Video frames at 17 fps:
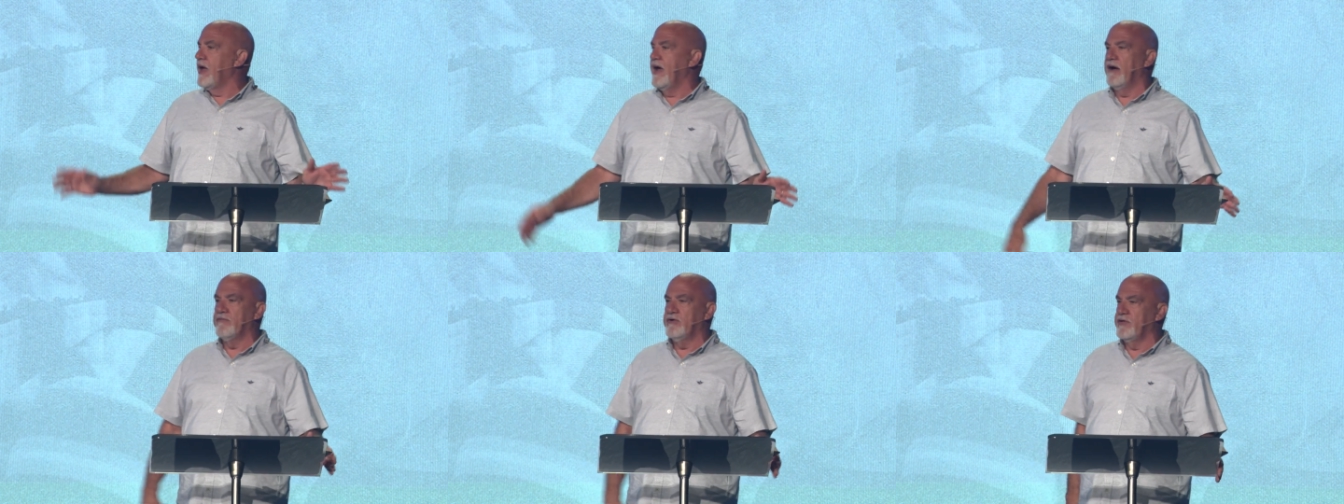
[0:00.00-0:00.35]

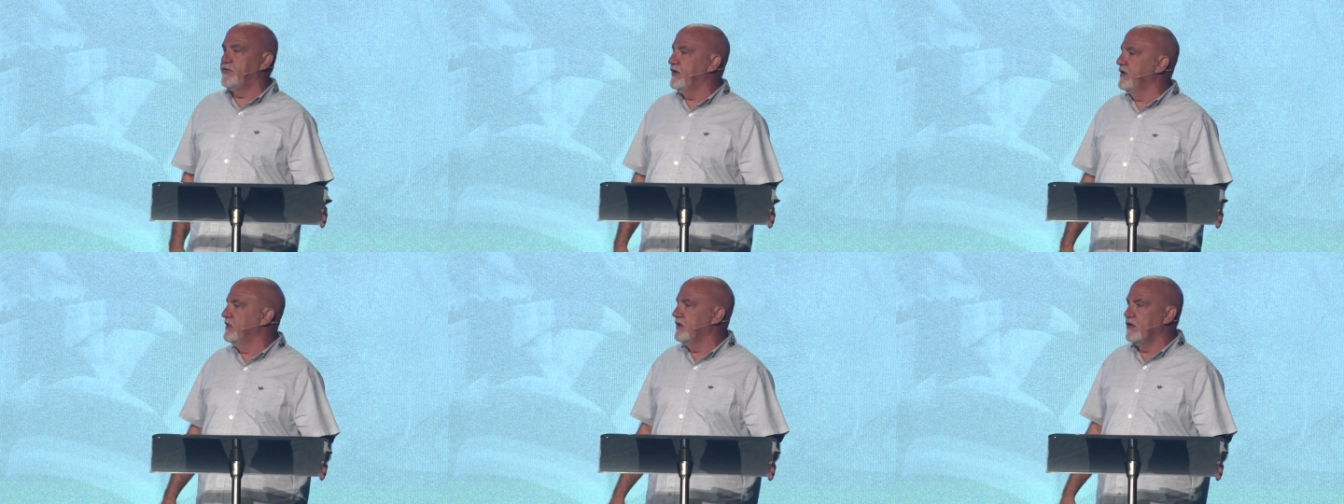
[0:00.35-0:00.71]

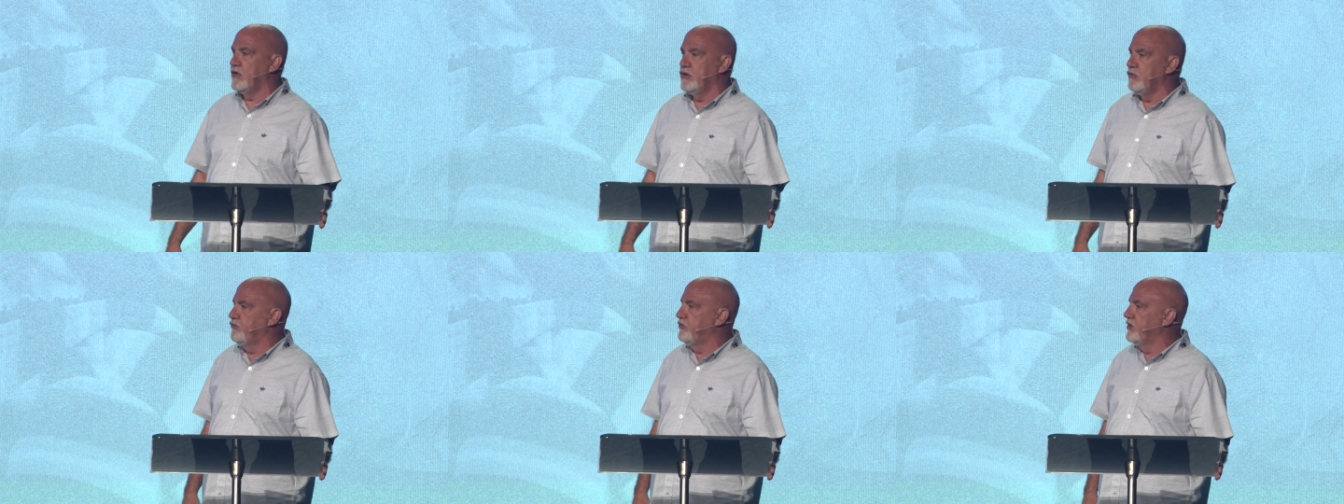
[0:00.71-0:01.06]
everything that
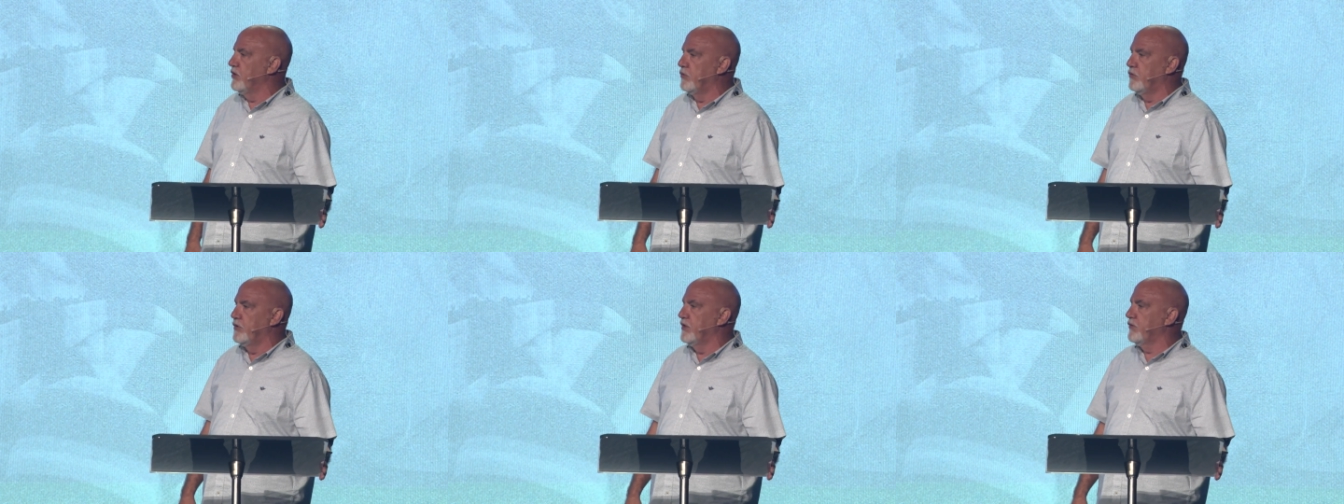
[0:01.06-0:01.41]
you
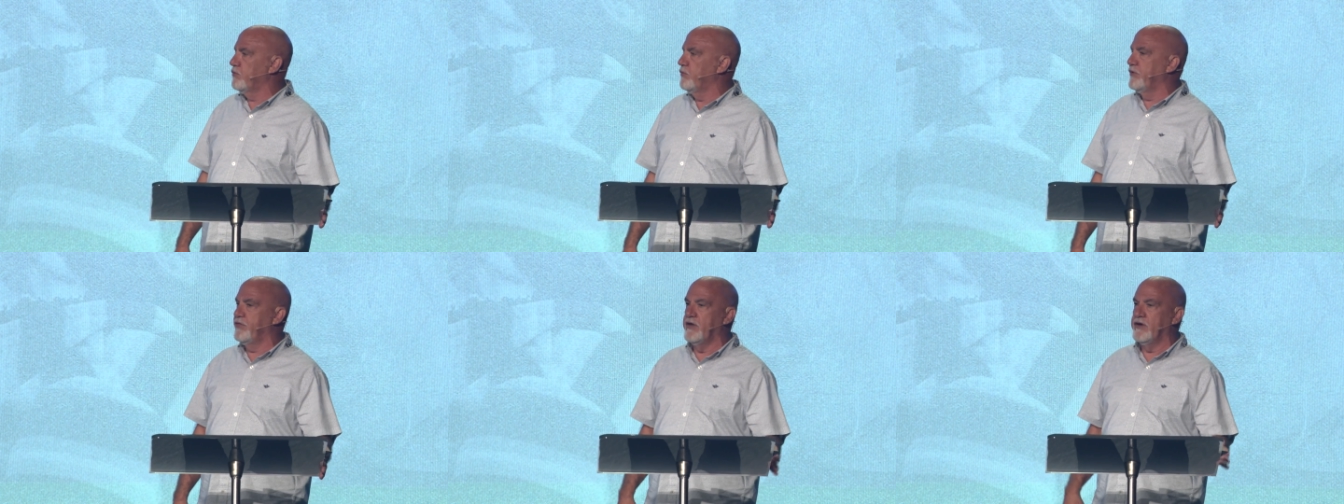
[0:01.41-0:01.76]
deal with
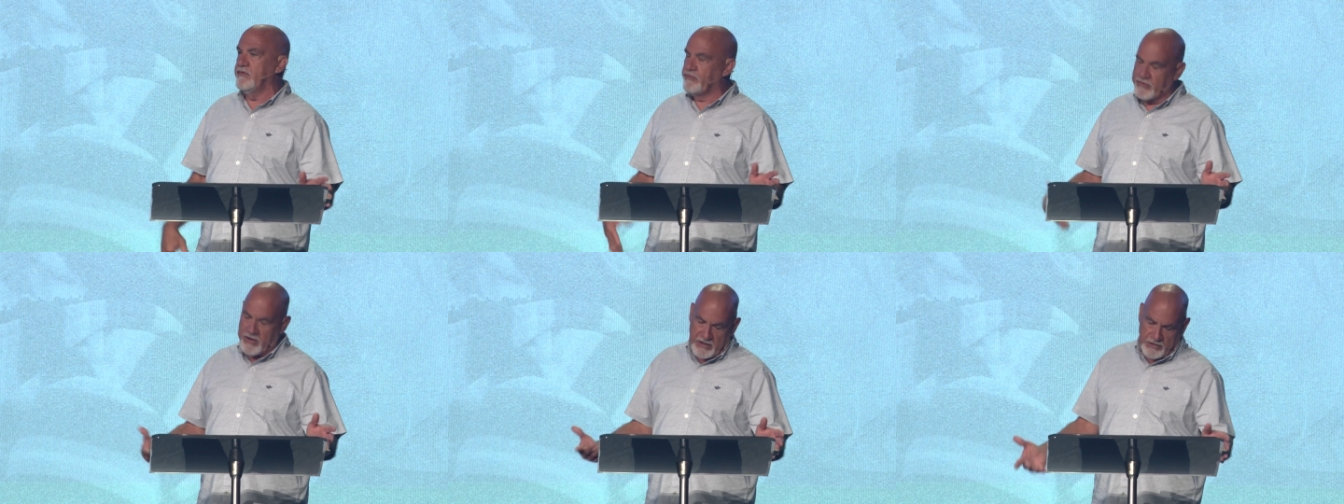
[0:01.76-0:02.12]
within a
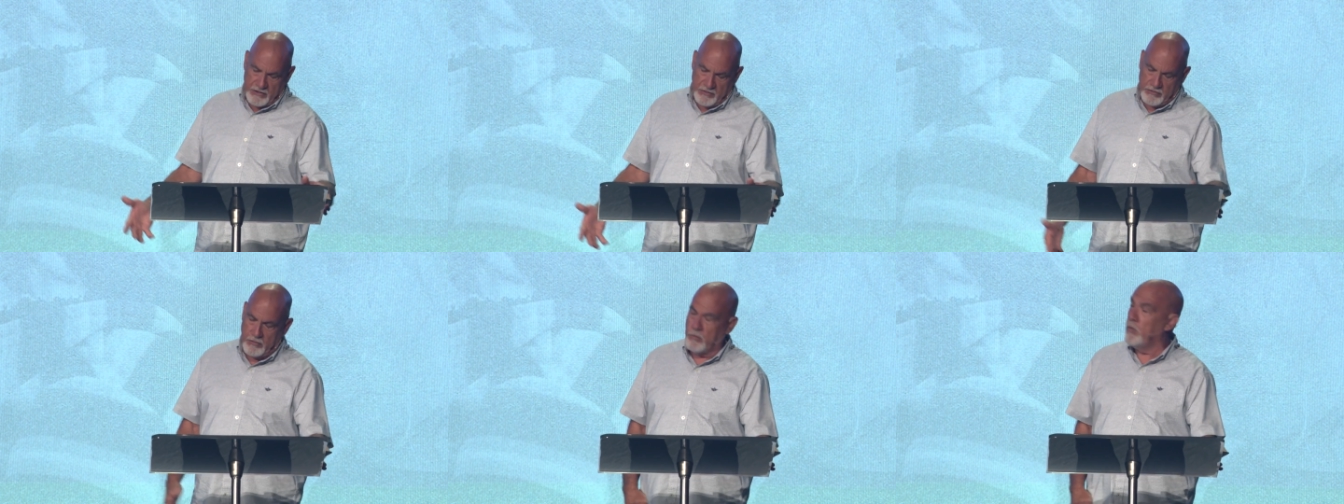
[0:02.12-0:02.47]

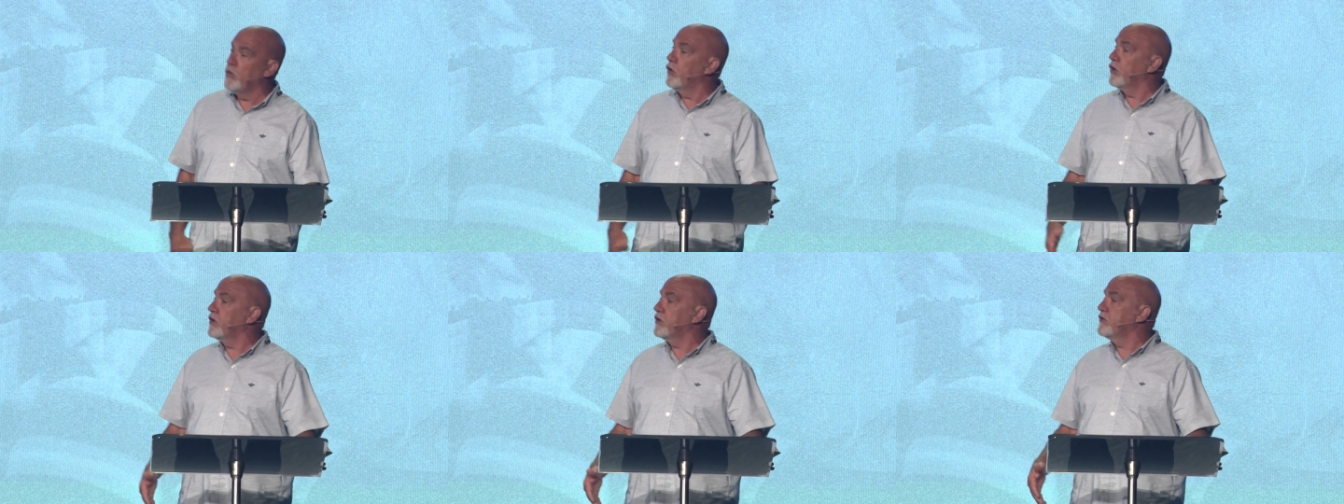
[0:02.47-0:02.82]
secular
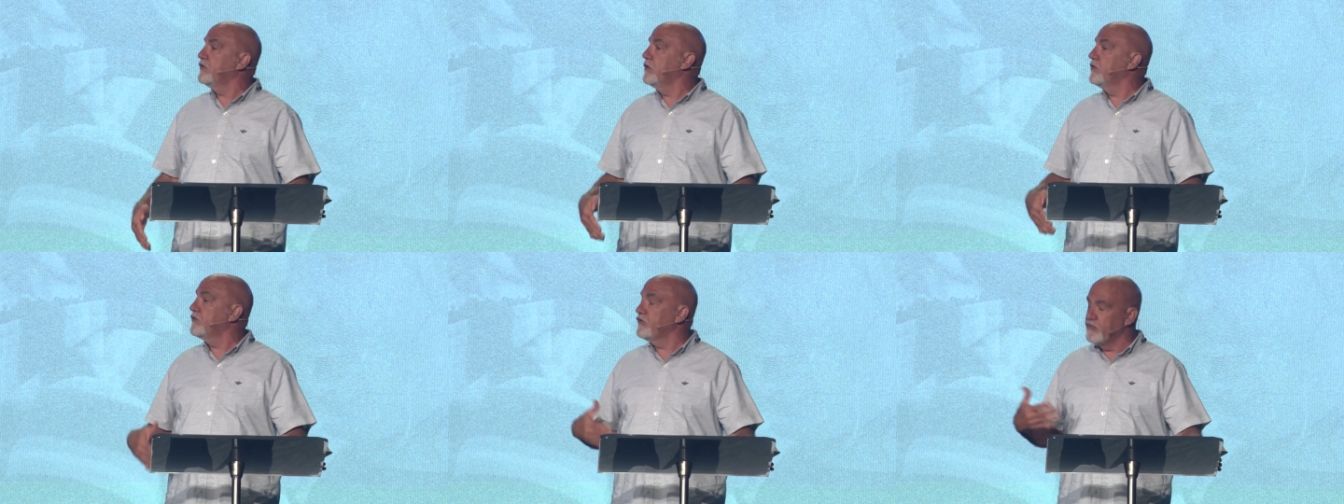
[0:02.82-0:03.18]
work
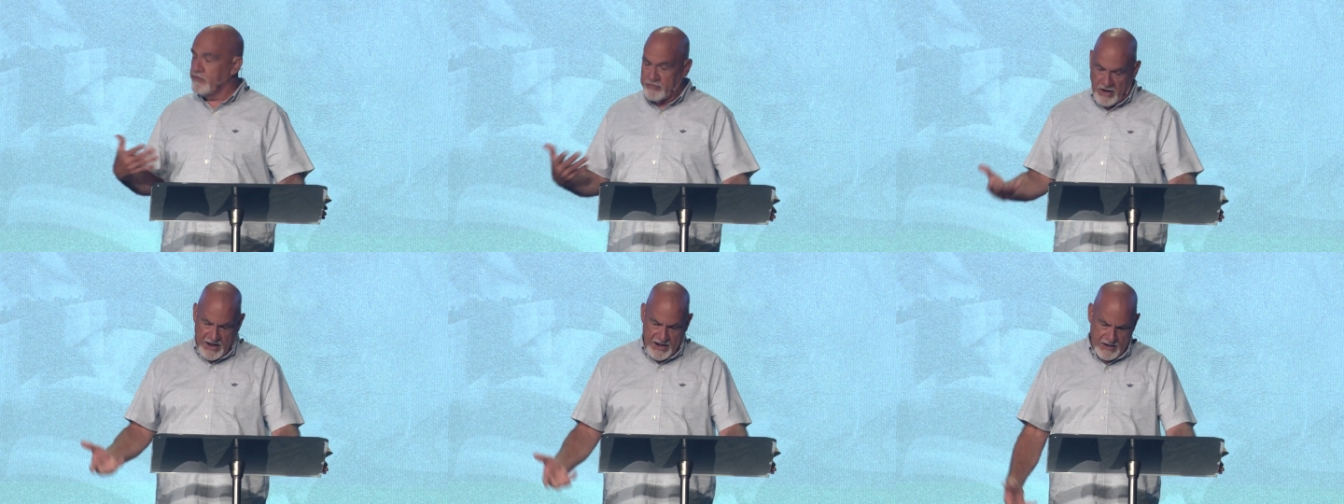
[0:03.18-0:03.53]

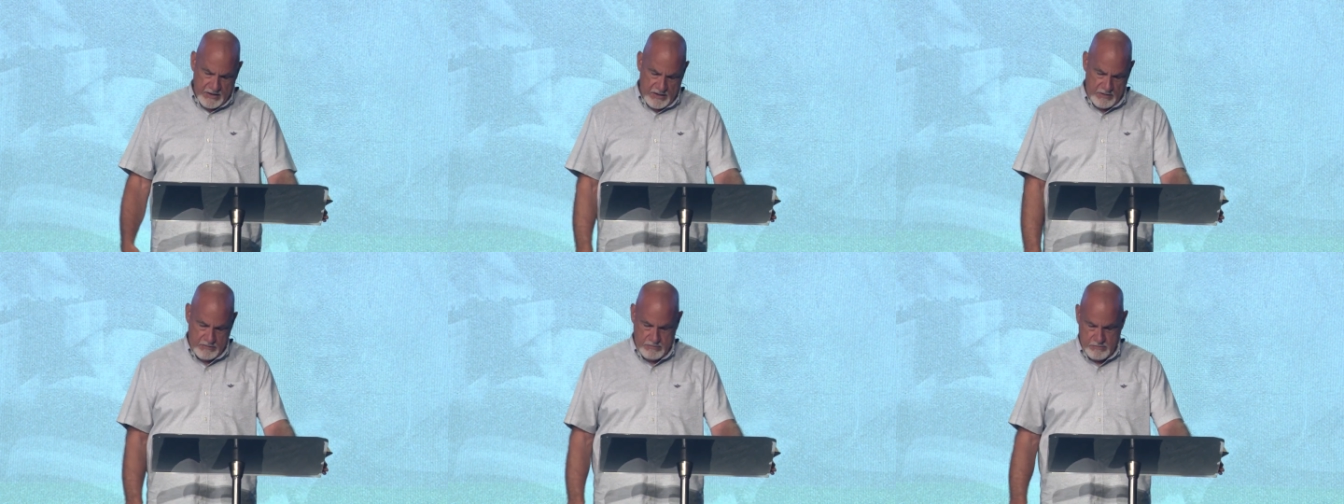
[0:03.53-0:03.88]
society.